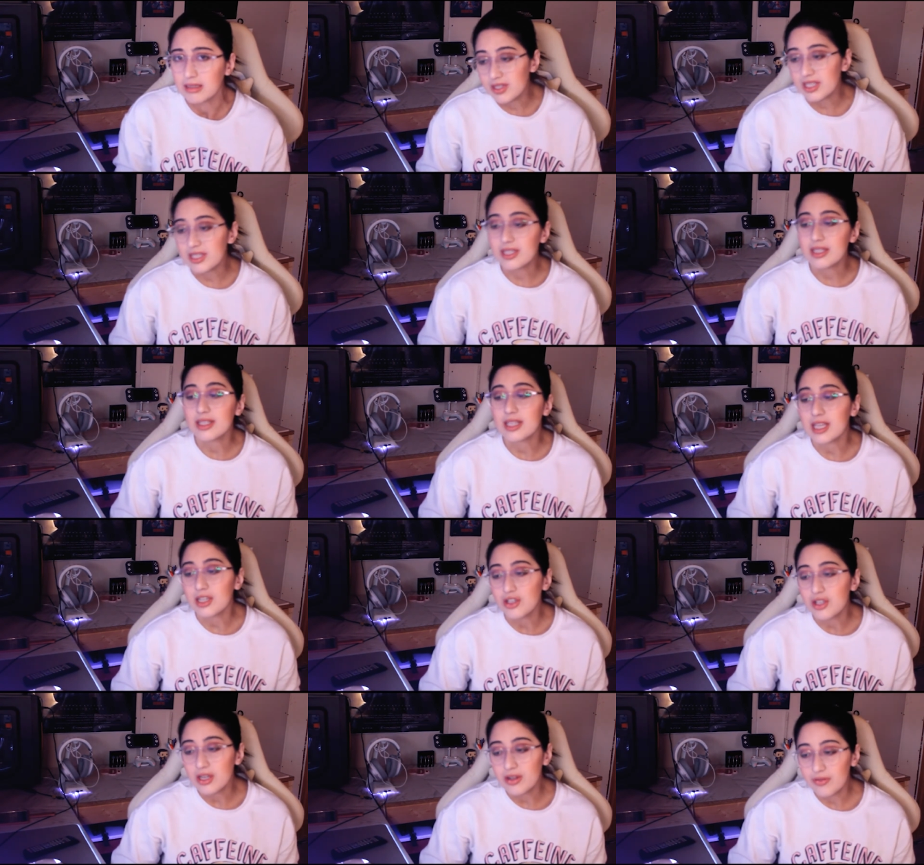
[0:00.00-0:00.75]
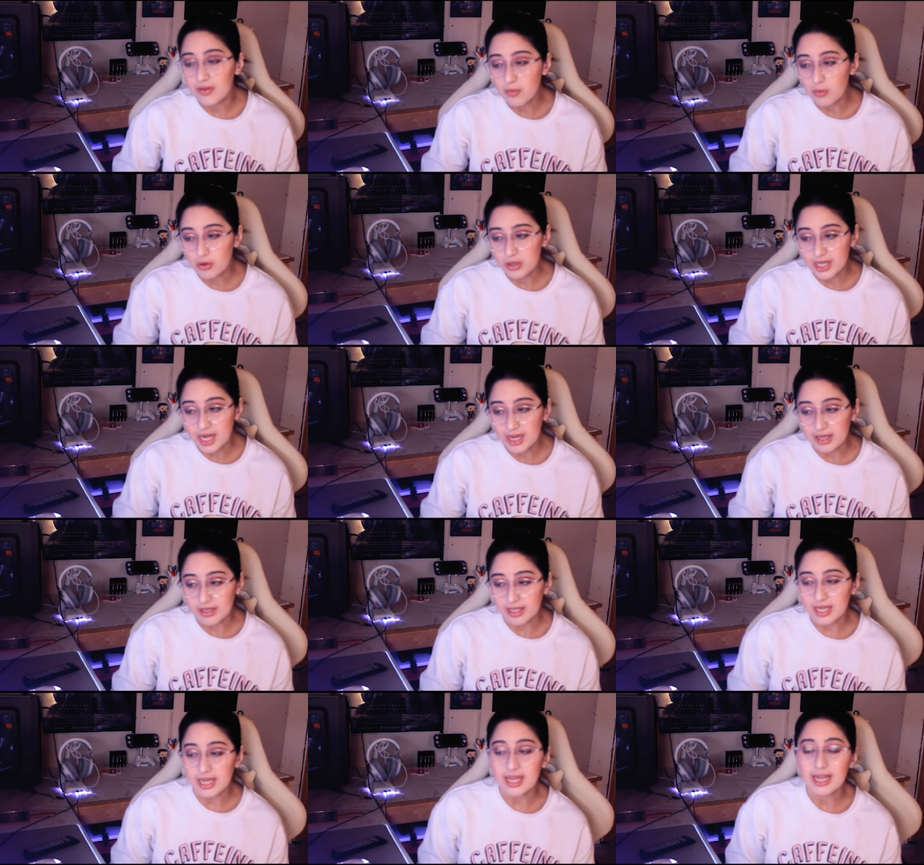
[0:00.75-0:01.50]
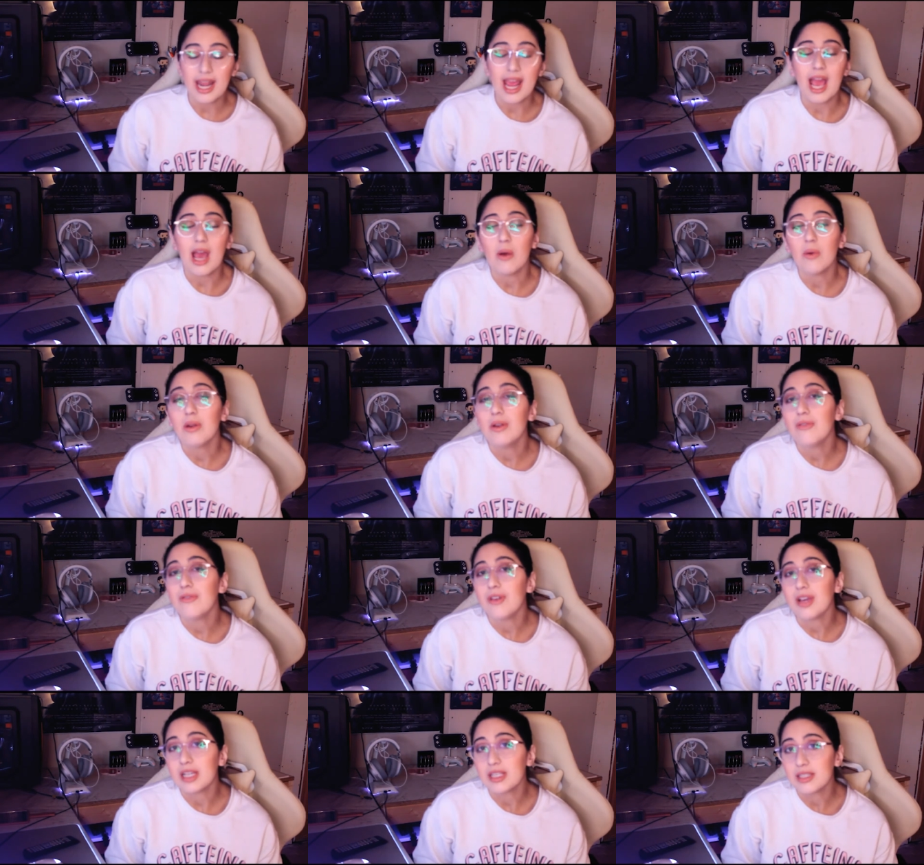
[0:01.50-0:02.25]
There's this discussion of immortality and how it
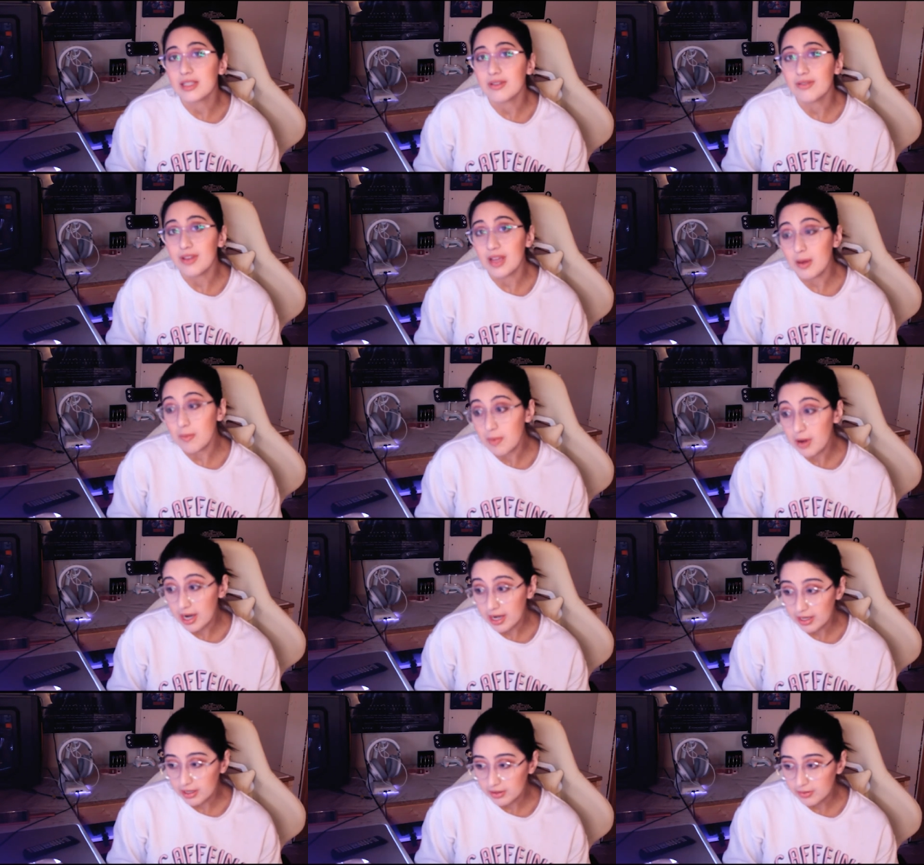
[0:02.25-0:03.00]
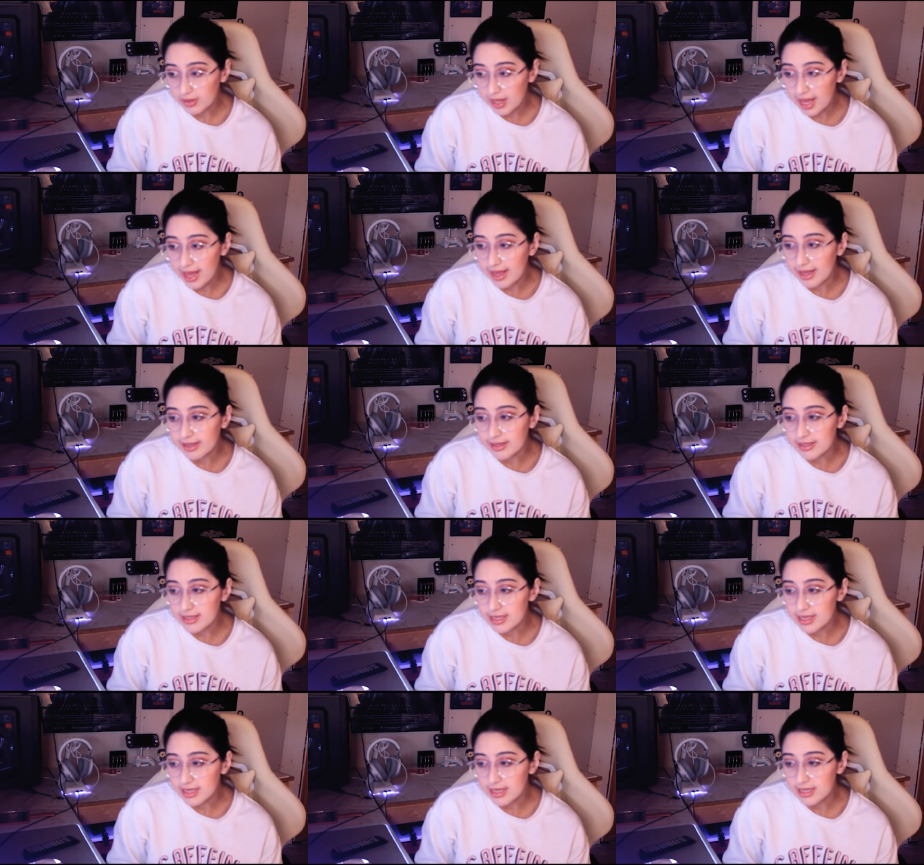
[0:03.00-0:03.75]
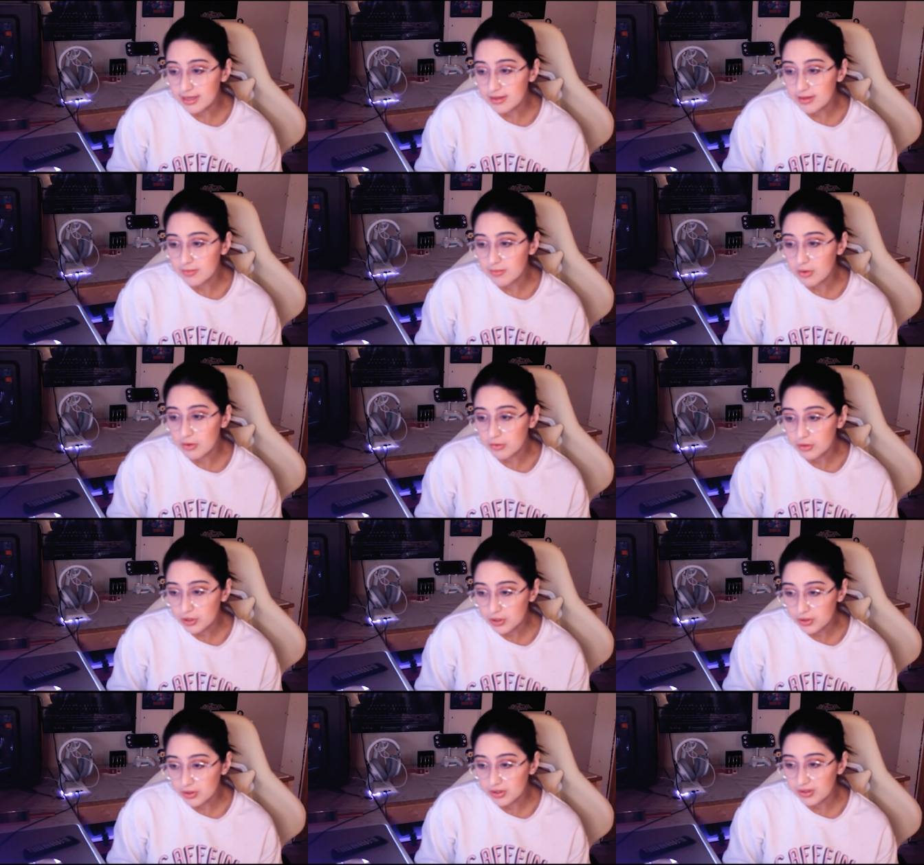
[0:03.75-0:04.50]
affects the vampire, and in an
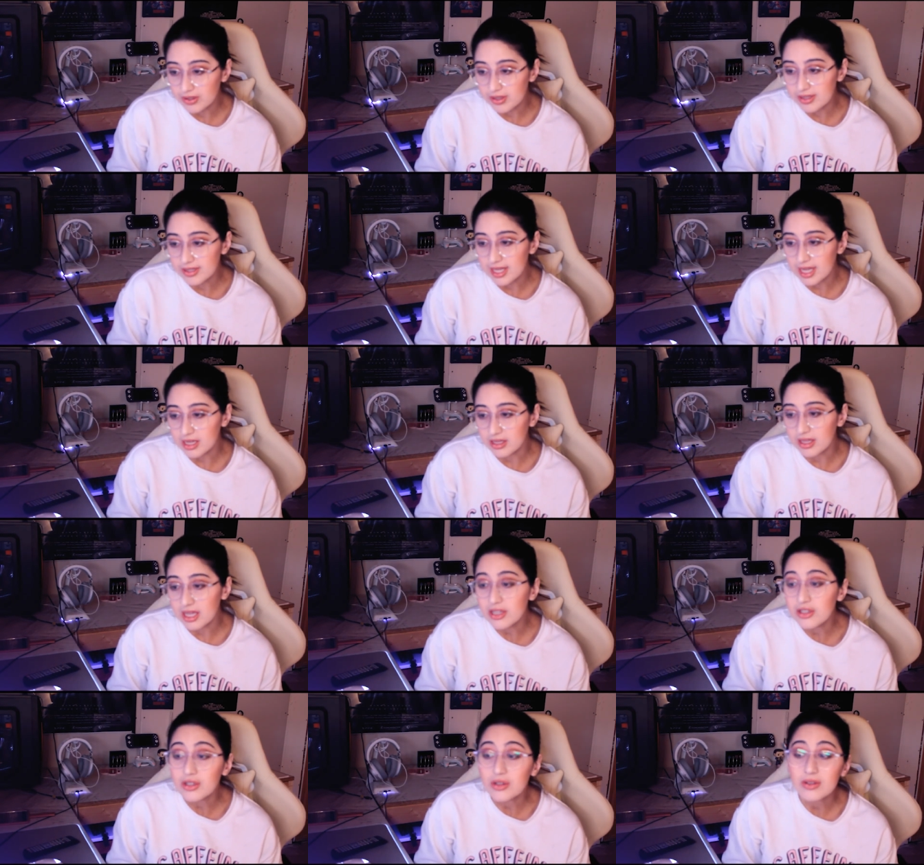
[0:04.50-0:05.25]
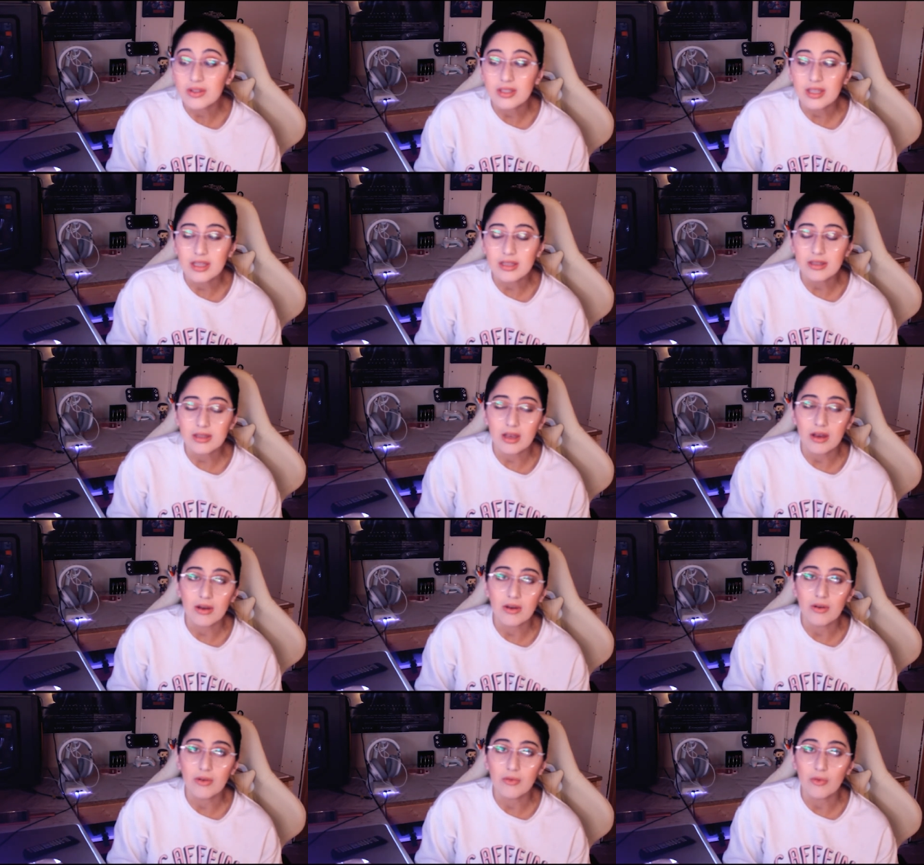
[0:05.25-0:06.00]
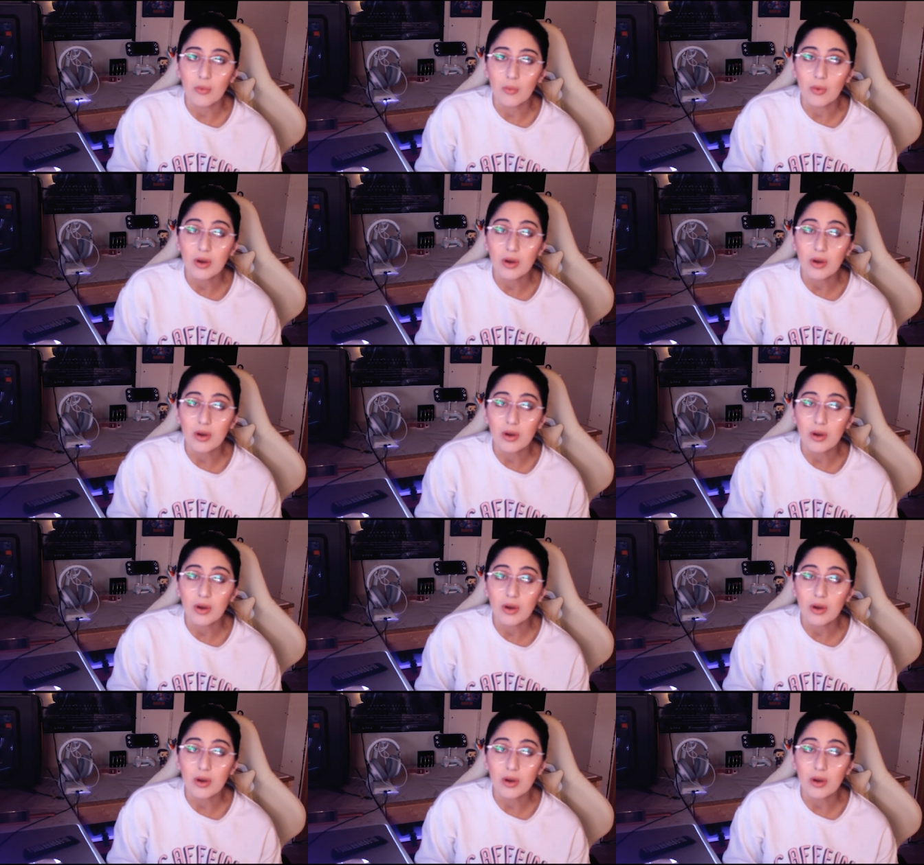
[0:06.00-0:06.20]
emotional and psychological sense of,